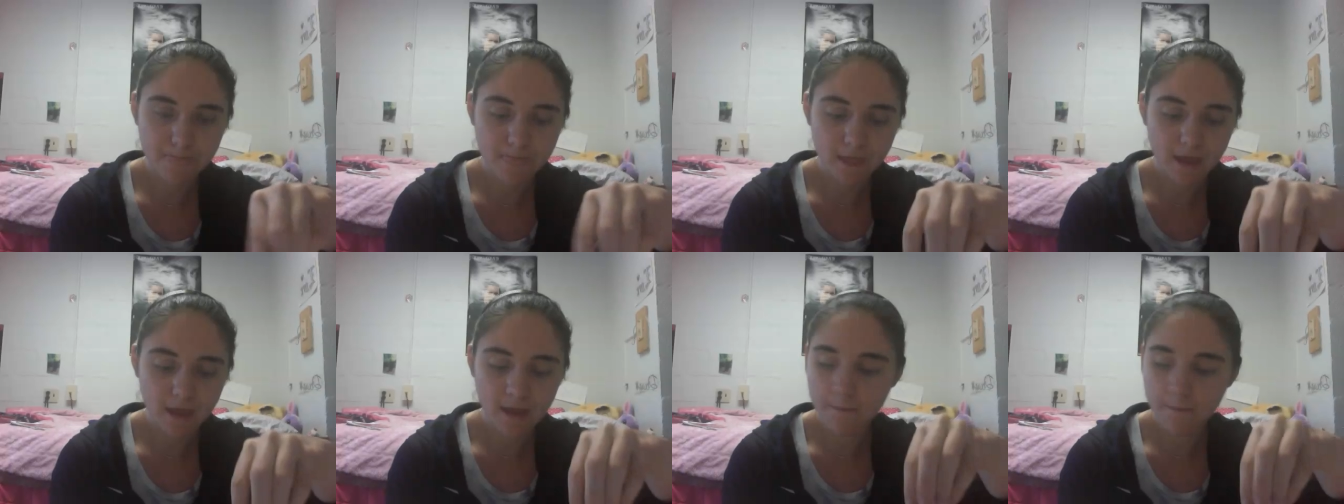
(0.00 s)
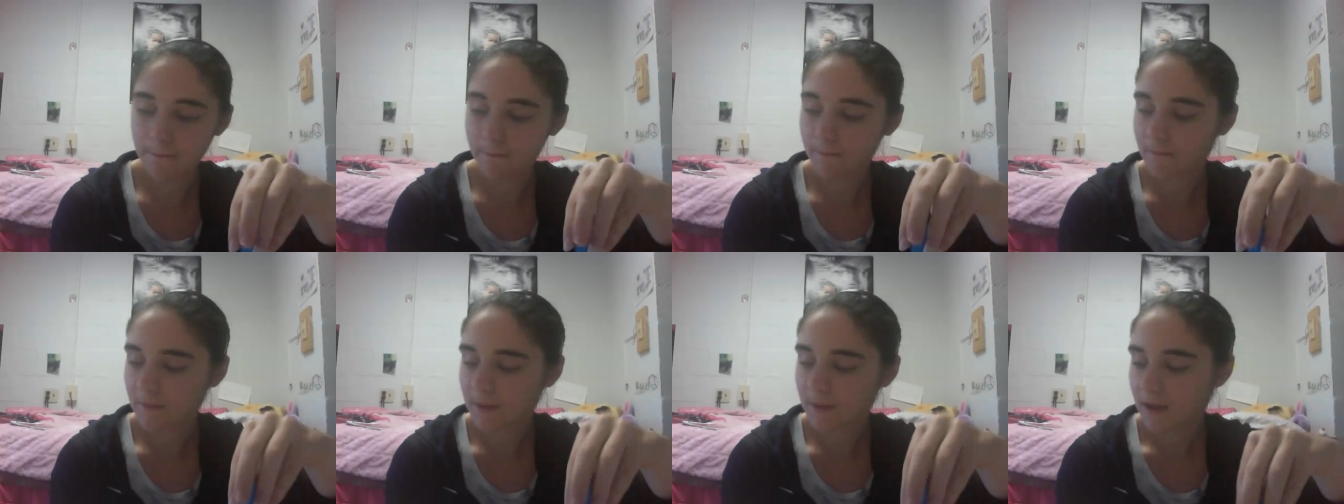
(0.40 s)
Okay,
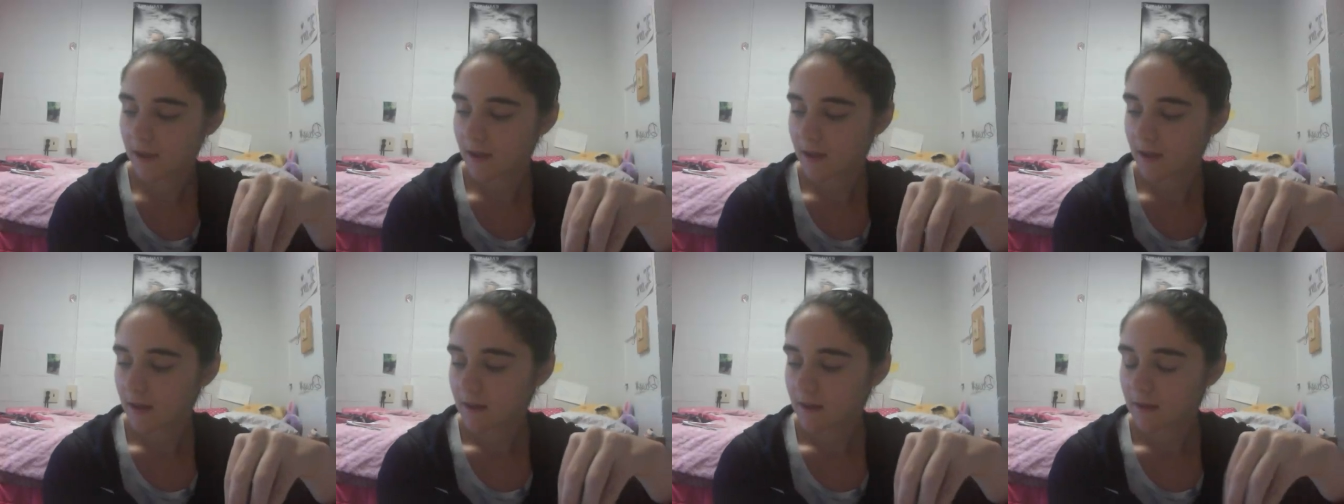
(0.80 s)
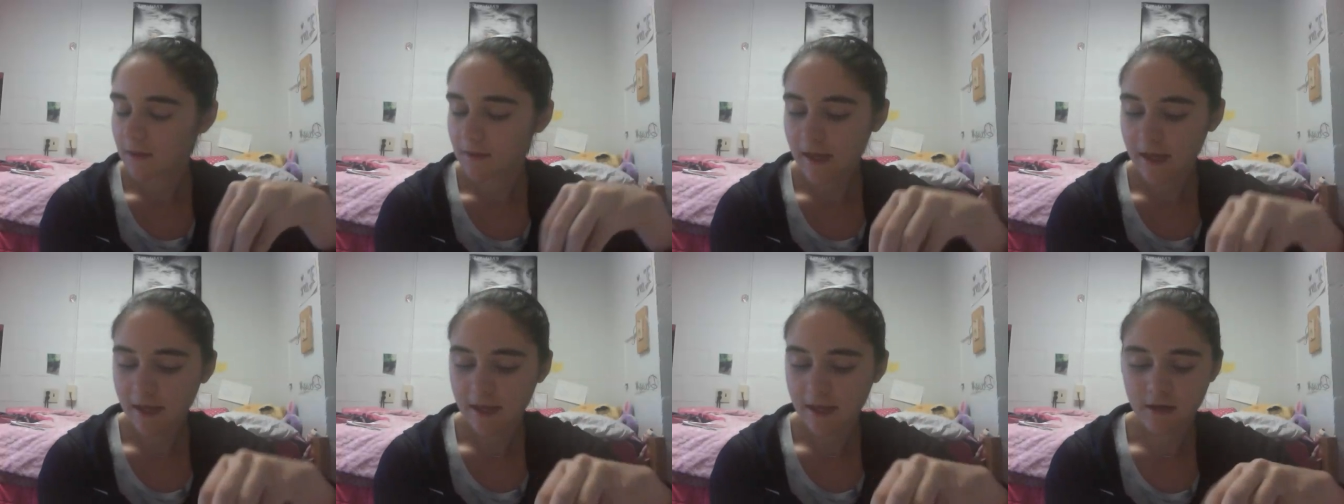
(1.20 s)

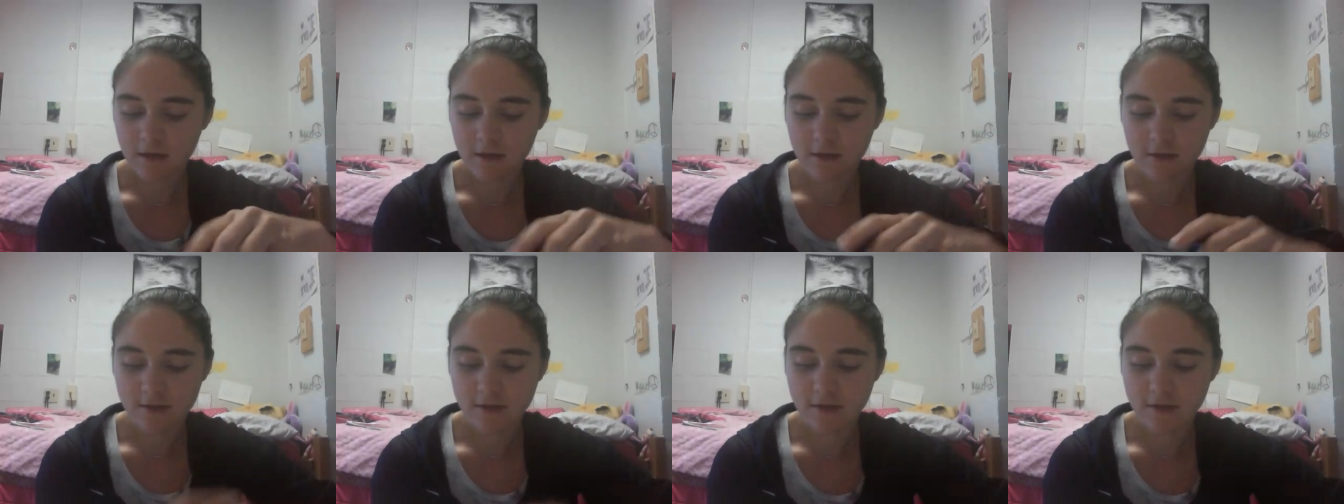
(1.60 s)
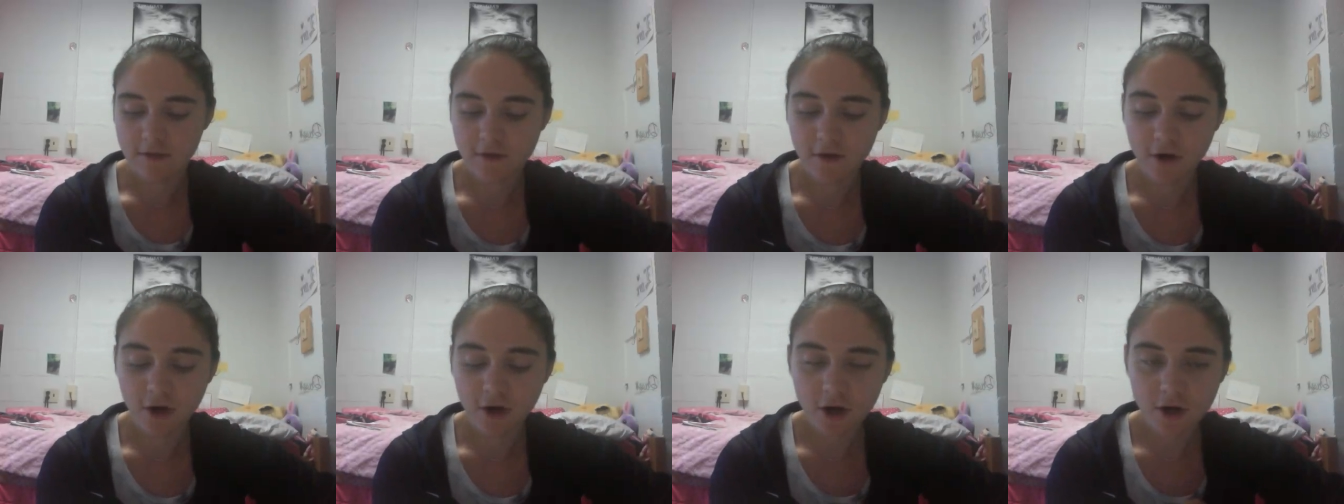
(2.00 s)
then there's a
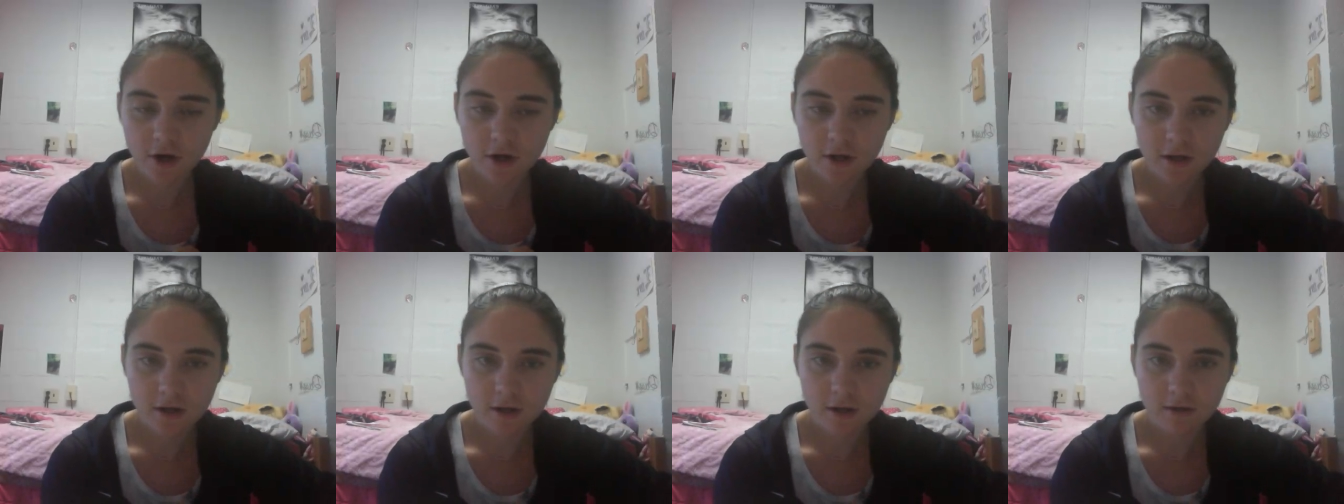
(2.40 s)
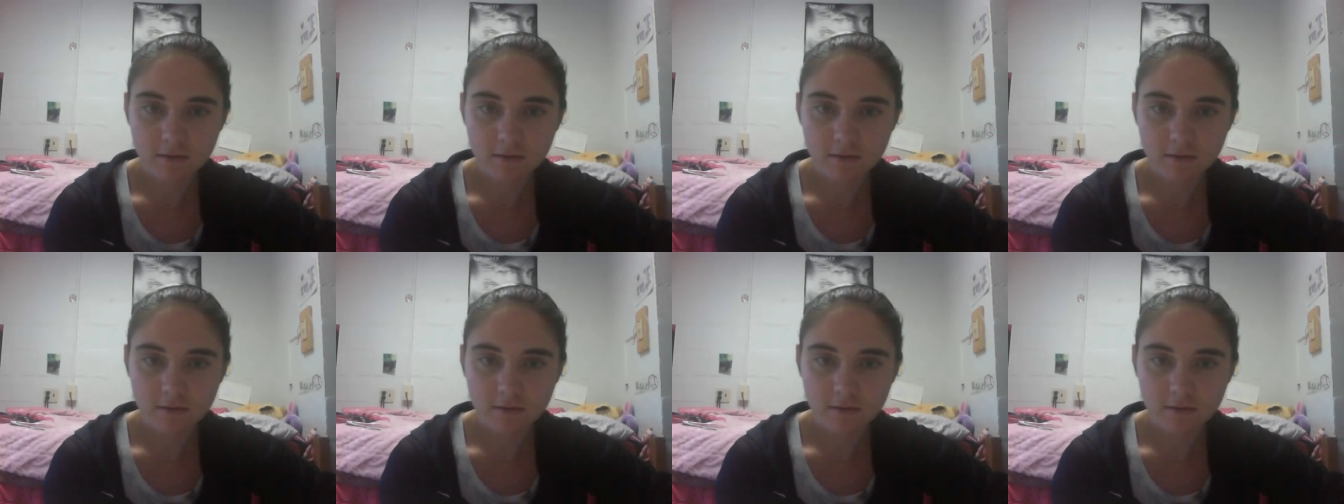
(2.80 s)
third